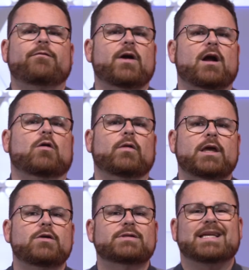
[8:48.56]
for air
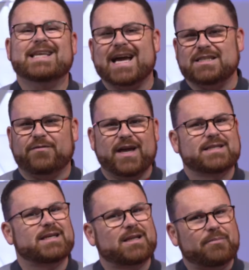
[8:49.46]
cooling, using nice
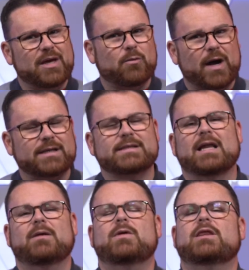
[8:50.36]
fans like the Be Quiet
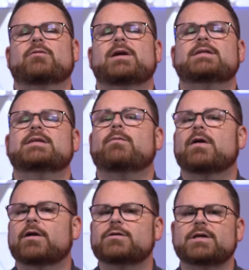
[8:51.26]
Silent Wing 3s that
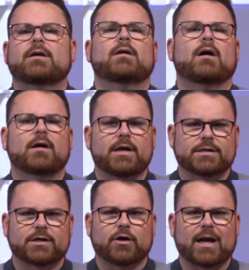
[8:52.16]
we're using
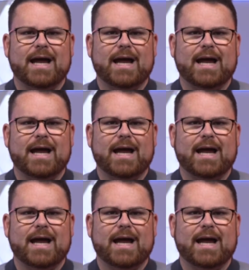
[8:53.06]
is a good